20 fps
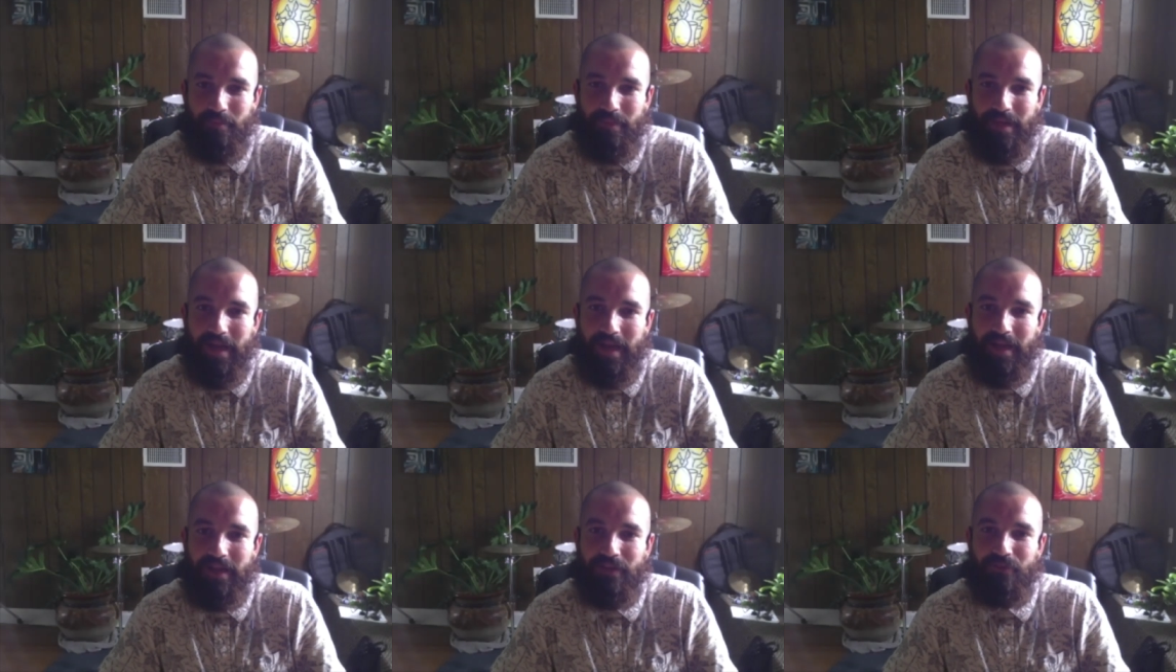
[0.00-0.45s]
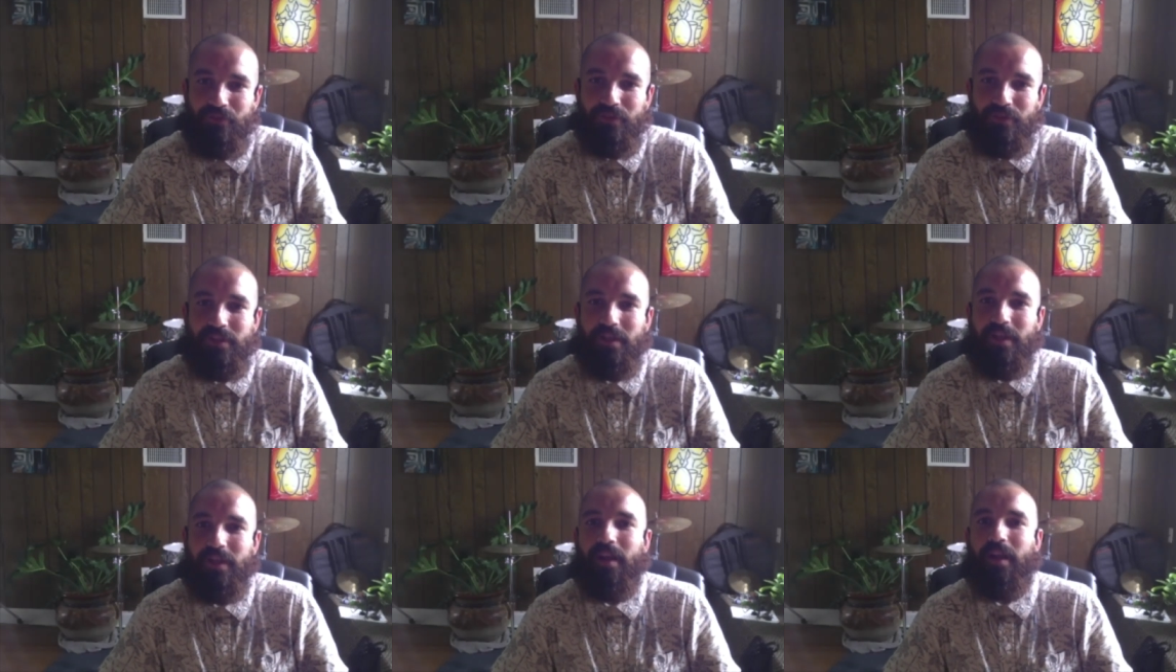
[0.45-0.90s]
got
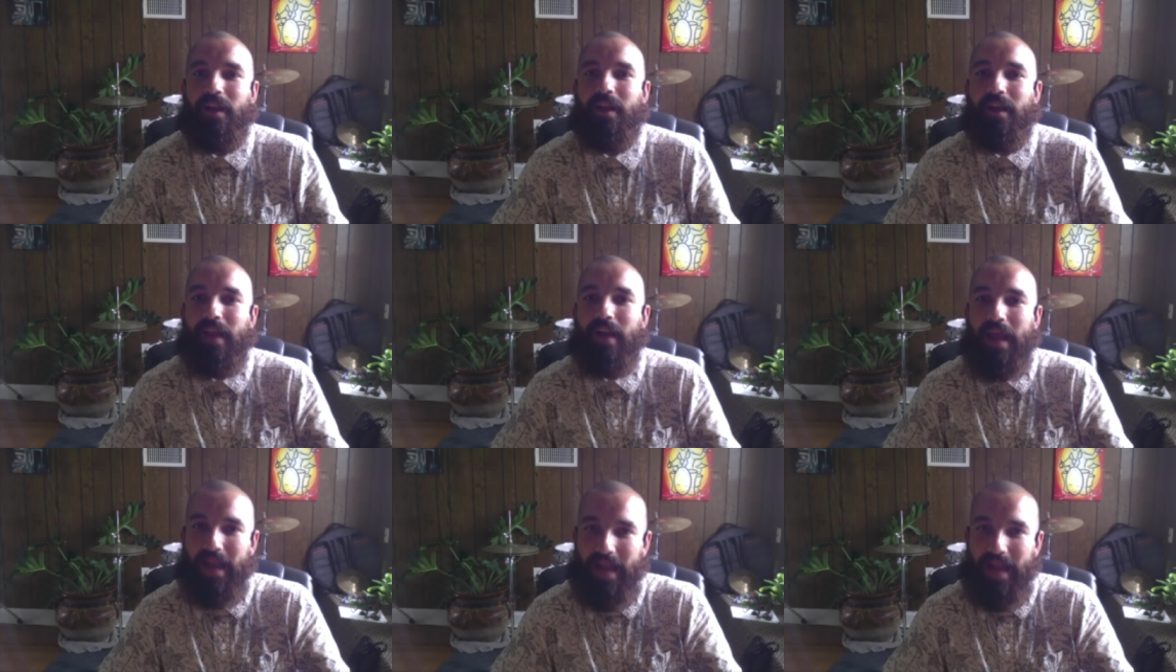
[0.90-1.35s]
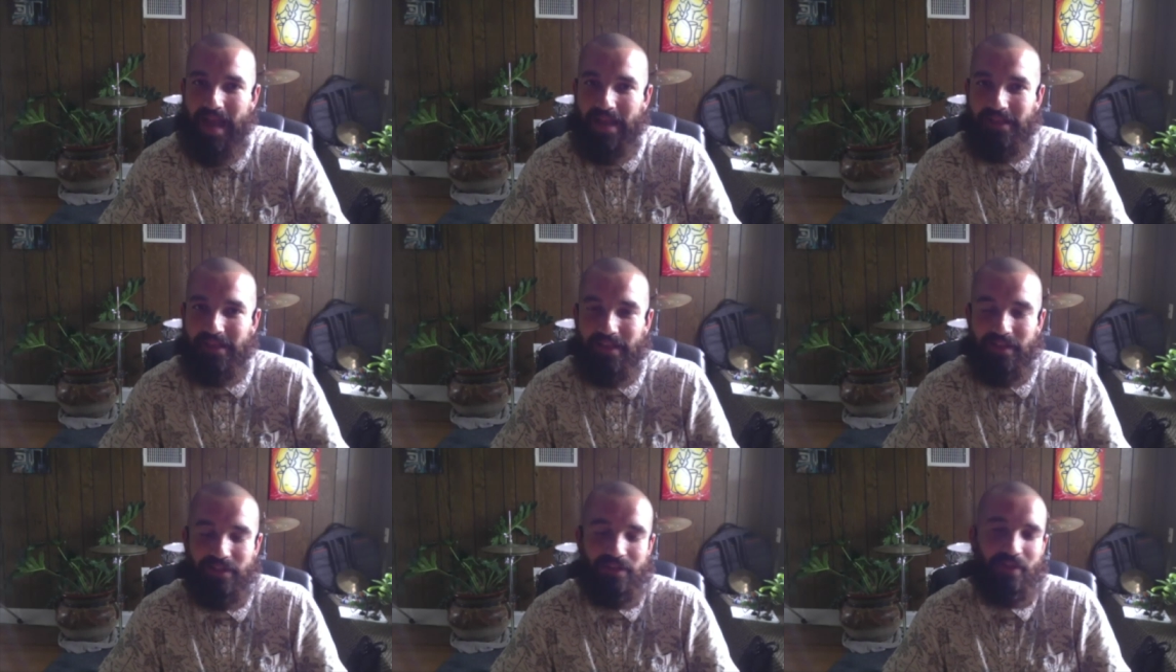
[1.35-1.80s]
interested in it and
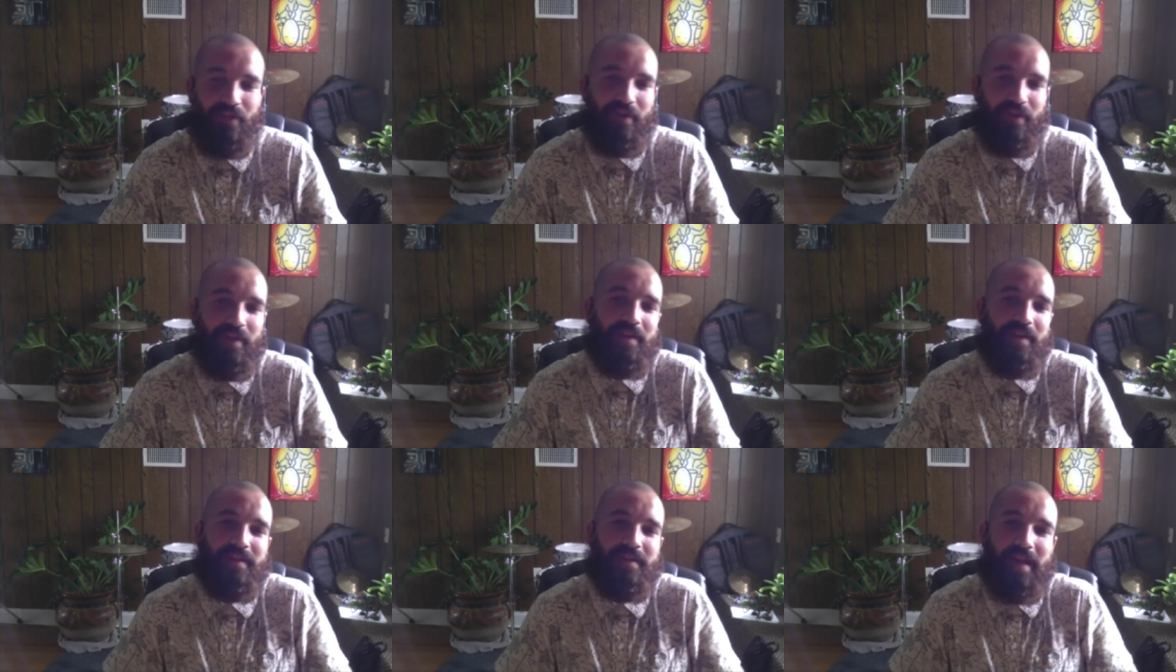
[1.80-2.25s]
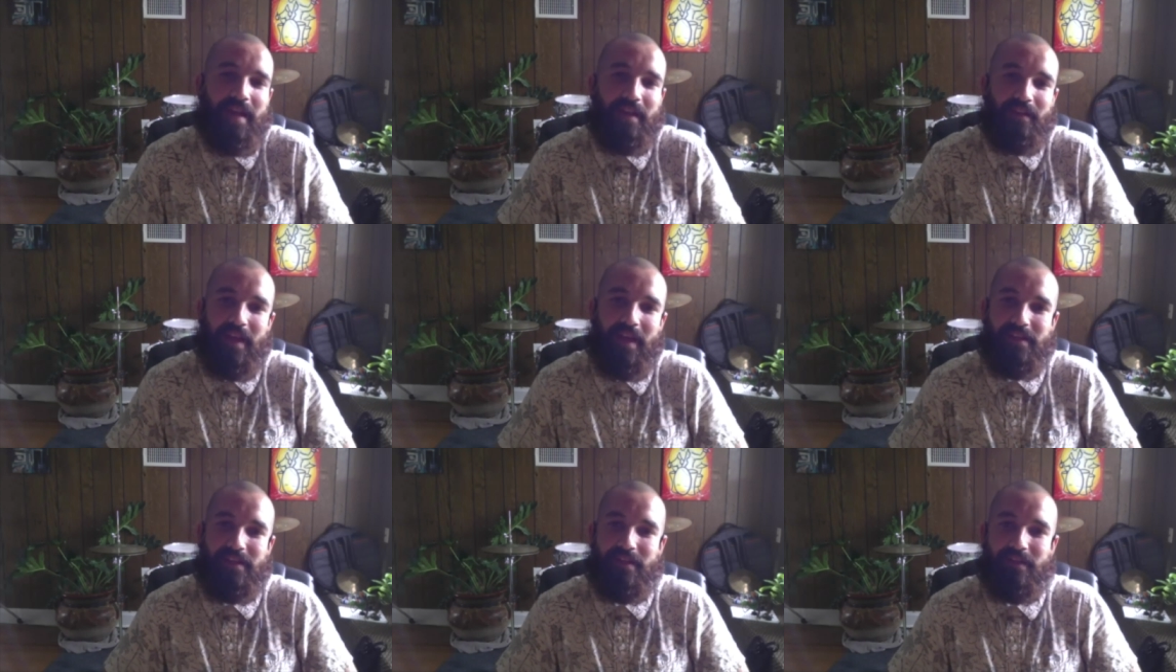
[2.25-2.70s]
as I started to take
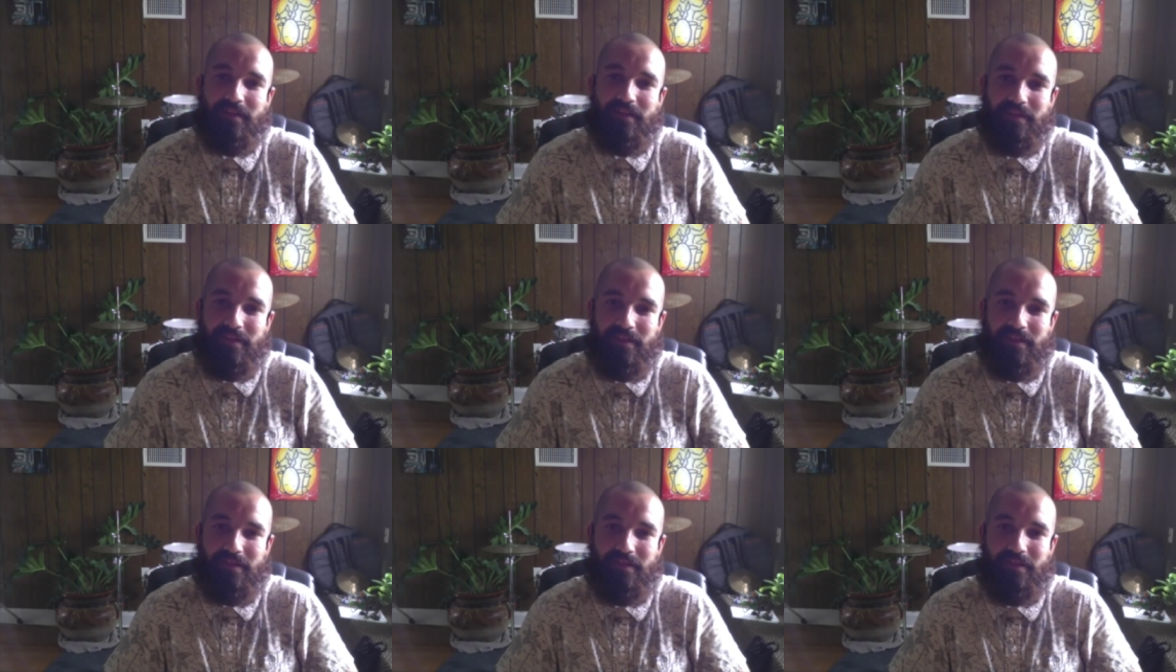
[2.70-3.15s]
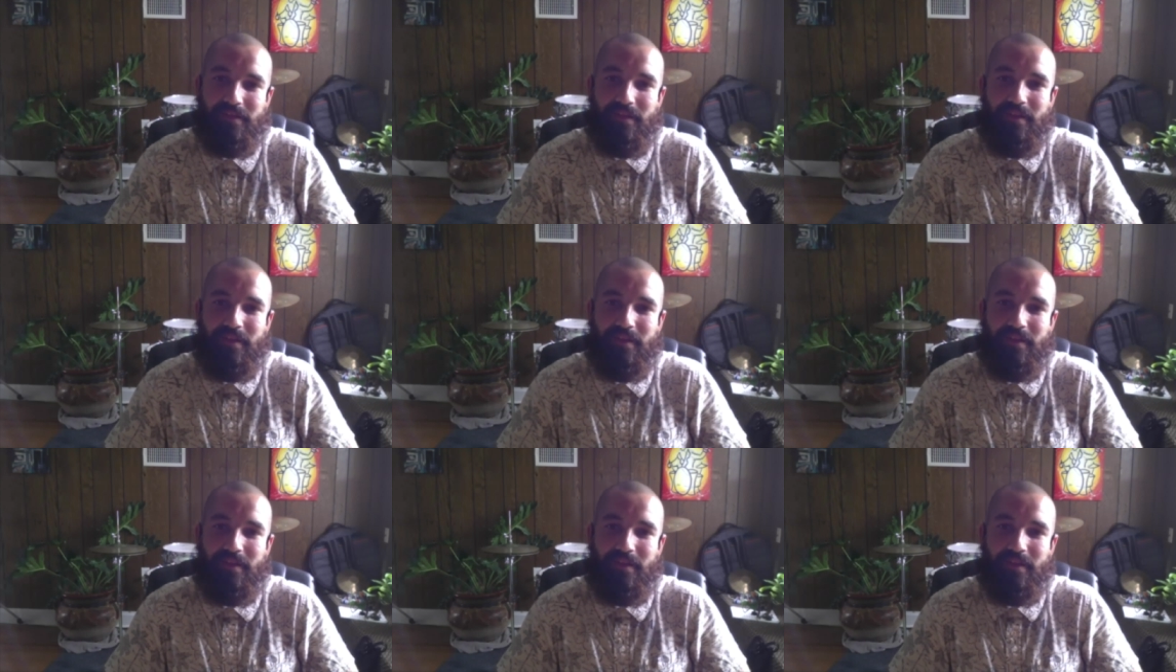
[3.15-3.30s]
lessons,